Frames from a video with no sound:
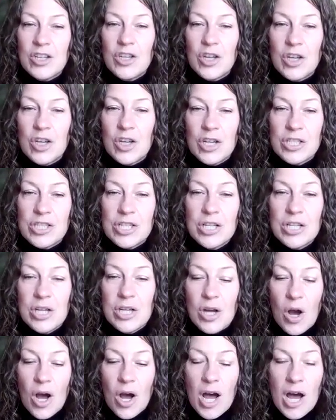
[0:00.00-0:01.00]
good
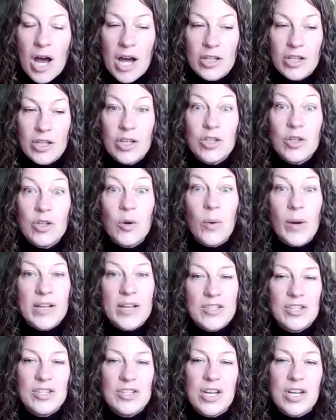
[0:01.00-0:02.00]

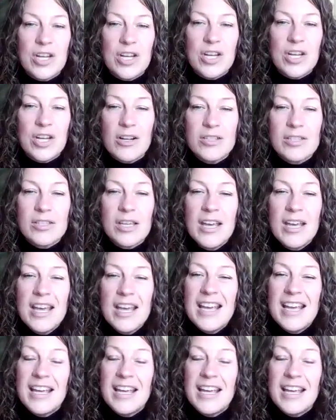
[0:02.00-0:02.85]
question to ask.